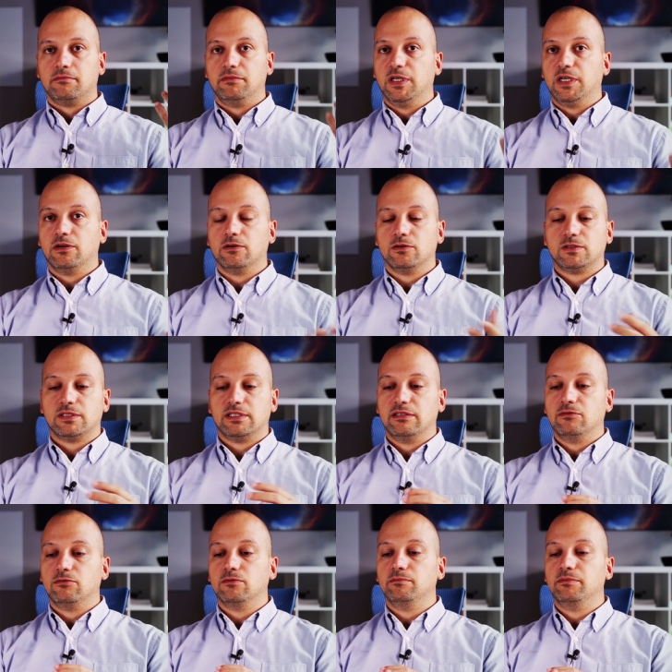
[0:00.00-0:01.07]
because
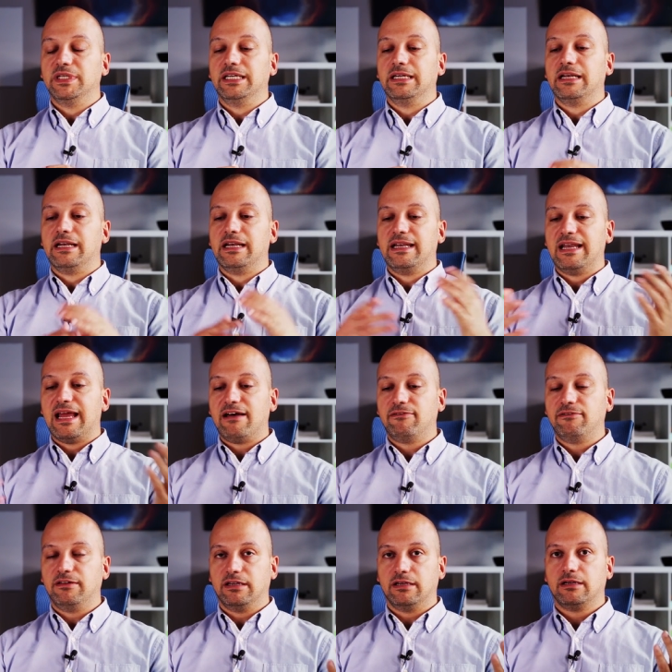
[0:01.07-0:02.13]
there would be
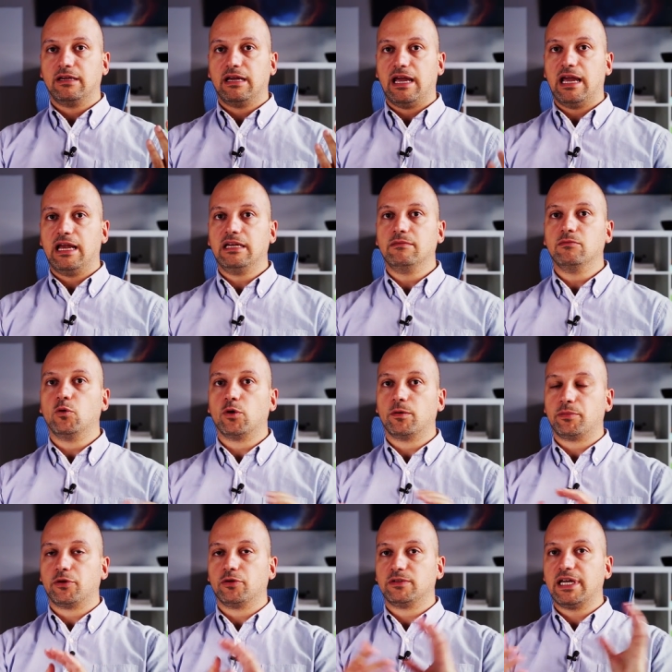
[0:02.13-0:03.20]
nothing anymore
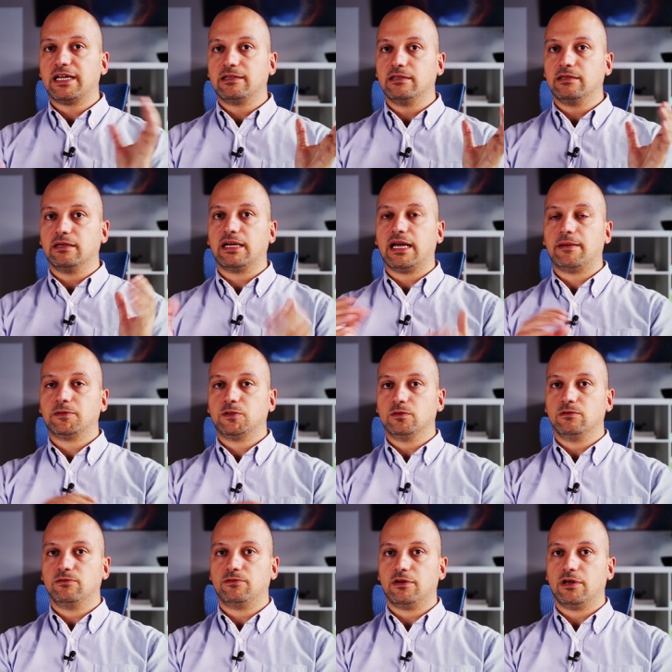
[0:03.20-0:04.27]
protecting the
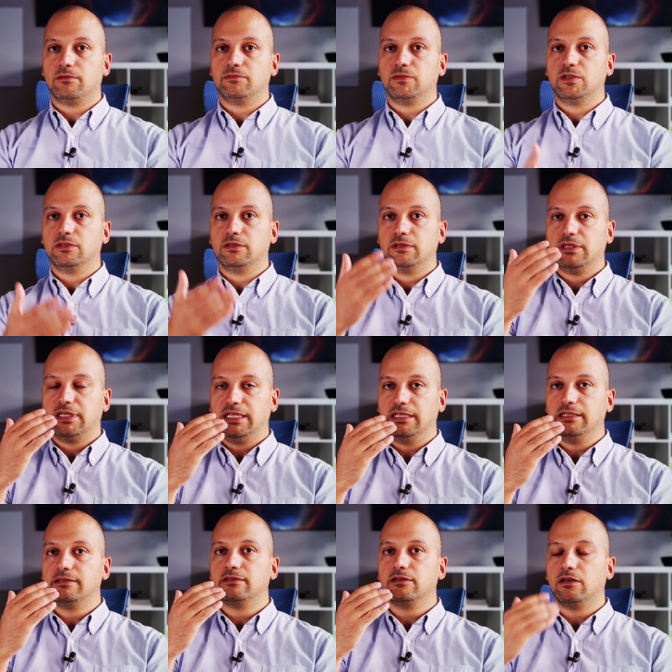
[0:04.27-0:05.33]
capsule from the
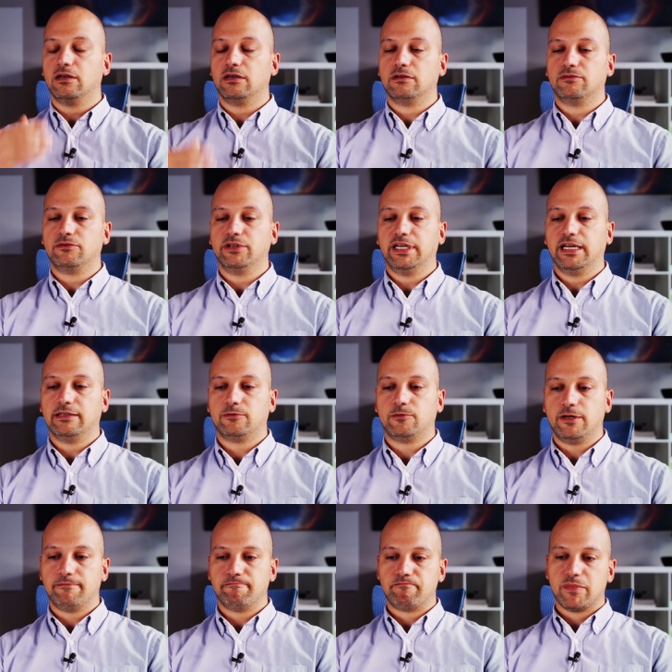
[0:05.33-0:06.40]
heat of
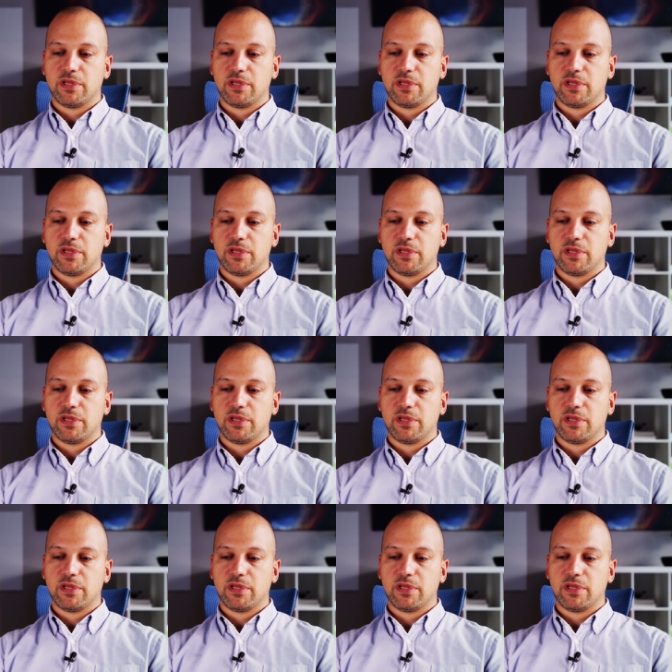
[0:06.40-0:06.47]
re-entry.